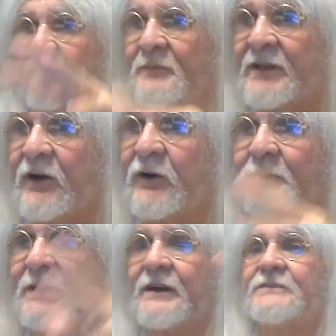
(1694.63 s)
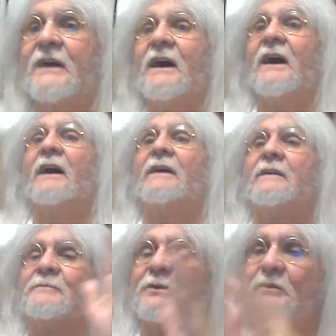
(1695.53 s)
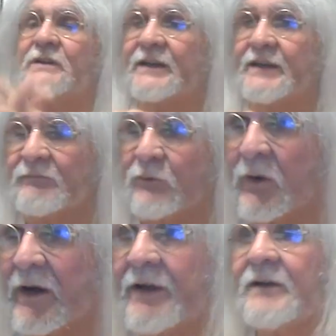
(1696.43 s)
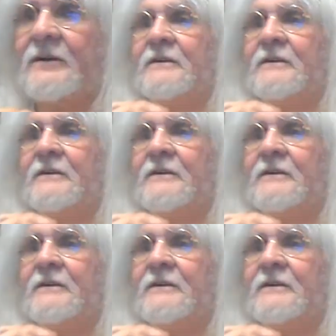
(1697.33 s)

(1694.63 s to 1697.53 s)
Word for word: Let me know because I am doing a giveaway